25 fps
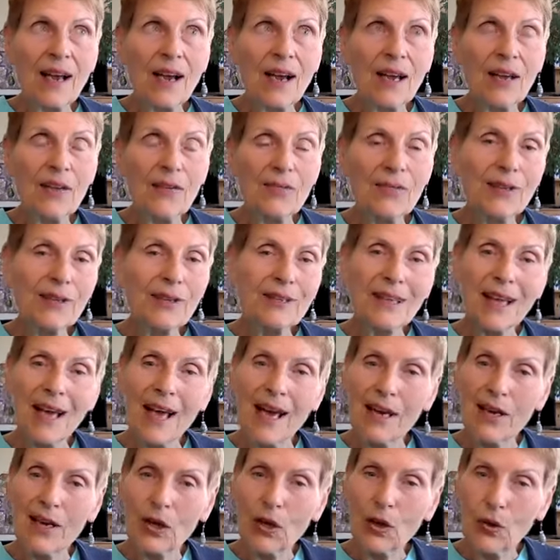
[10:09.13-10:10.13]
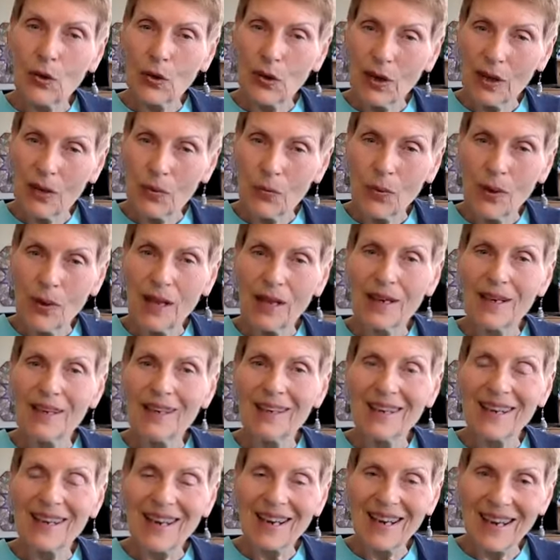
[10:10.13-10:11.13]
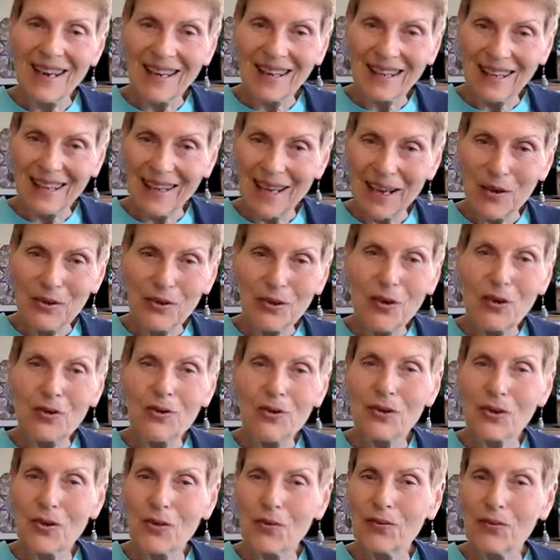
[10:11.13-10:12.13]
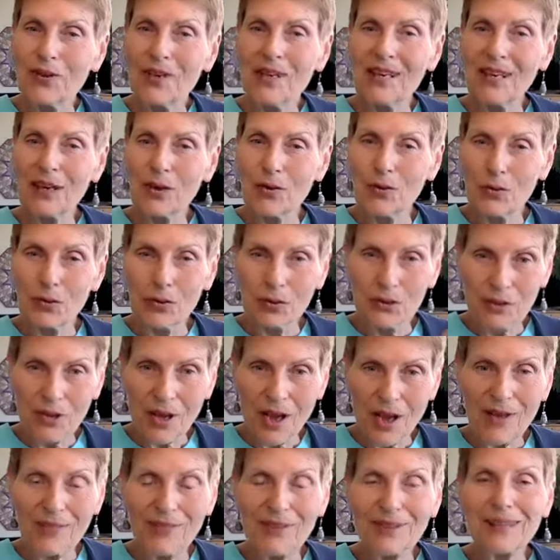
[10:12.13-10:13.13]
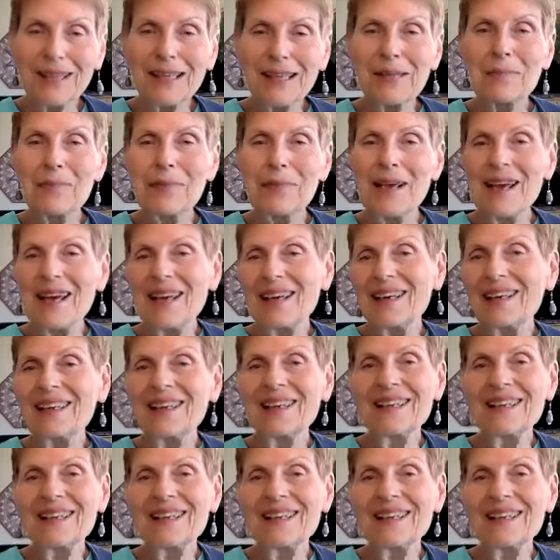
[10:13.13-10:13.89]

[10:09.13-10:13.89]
it feels kind of good when a cloud goes over and it cools off a little bit,